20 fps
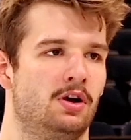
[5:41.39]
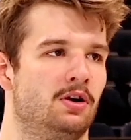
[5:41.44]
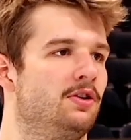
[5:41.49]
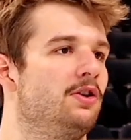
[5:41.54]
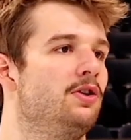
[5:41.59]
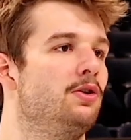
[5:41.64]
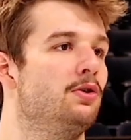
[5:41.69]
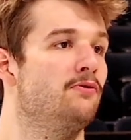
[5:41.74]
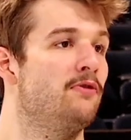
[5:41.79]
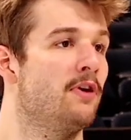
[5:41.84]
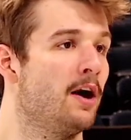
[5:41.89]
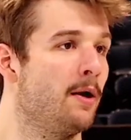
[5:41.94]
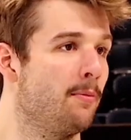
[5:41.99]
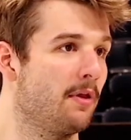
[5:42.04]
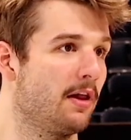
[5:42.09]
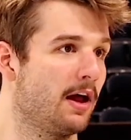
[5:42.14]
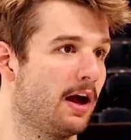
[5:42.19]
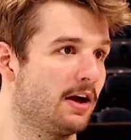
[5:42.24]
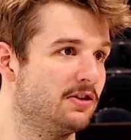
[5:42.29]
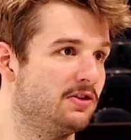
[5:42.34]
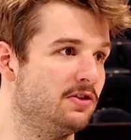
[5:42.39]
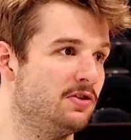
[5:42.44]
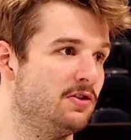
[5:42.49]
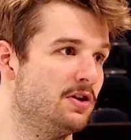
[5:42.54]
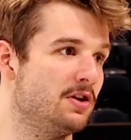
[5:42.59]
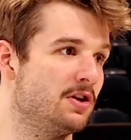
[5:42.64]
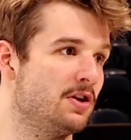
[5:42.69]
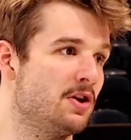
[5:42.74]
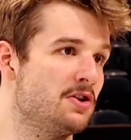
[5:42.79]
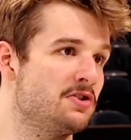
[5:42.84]
the U of M the last 2
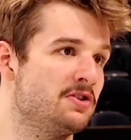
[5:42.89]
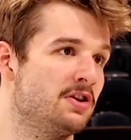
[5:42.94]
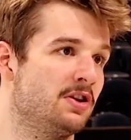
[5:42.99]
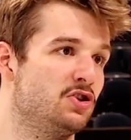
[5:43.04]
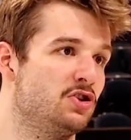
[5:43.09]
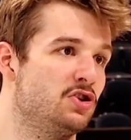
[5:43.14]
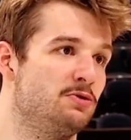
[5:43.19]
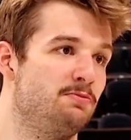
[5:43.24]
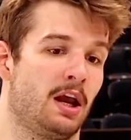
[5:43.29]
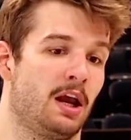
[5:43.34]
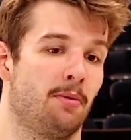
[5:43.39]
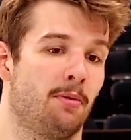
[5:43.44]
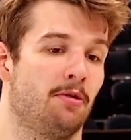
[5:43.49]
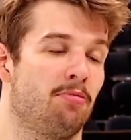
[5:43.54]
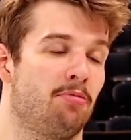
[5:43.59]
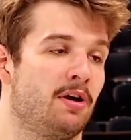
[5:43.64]
years, and just being able to